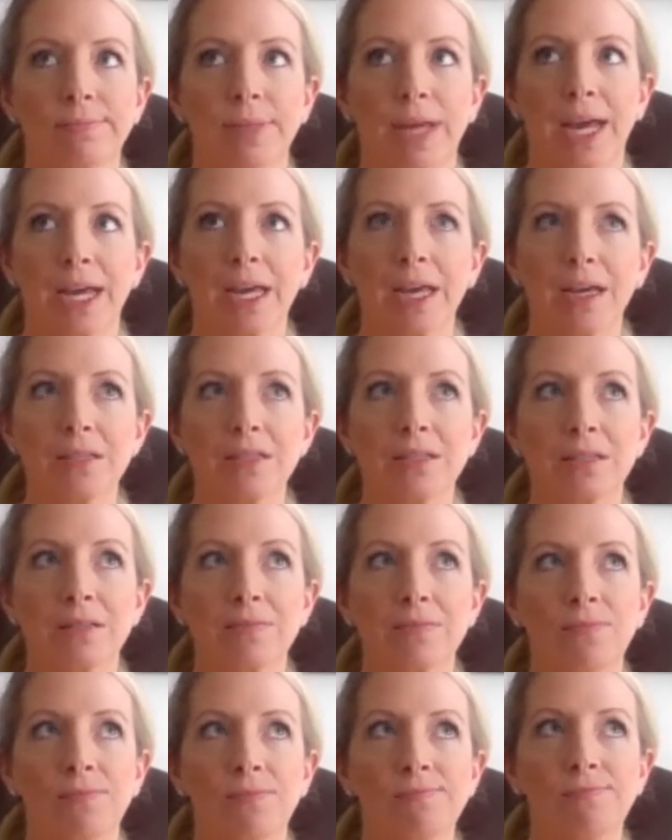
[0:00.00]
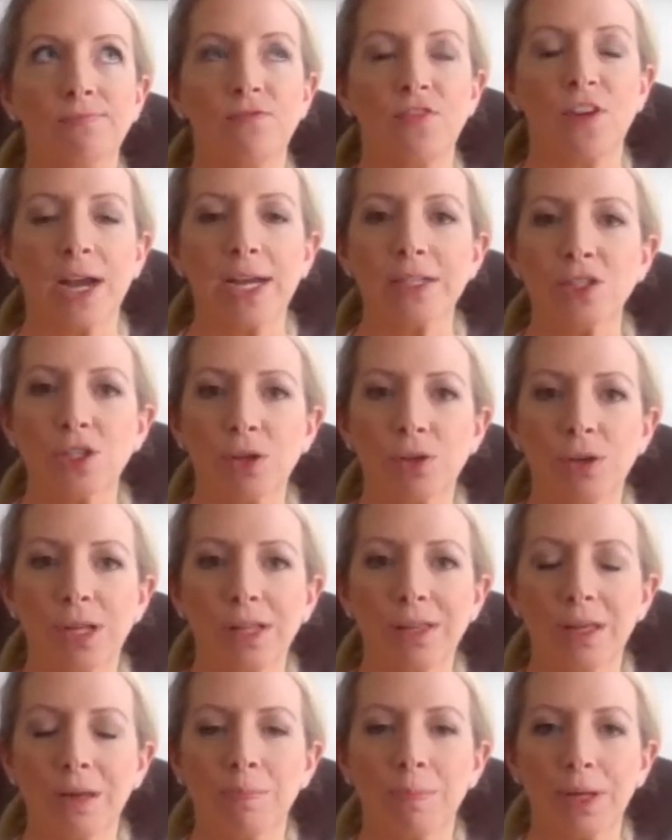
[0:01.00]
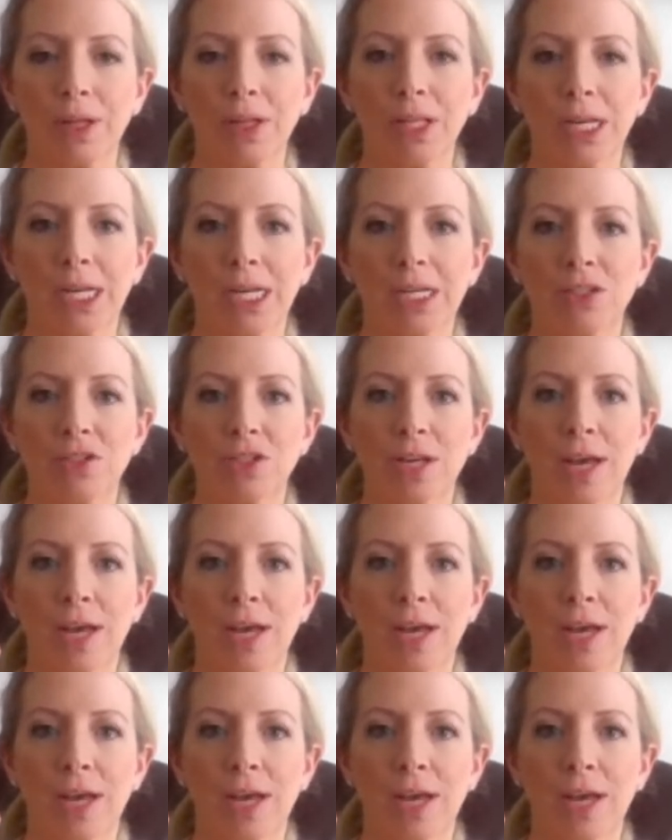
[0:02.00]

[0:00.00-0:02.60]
I guess, fine-tuning the ability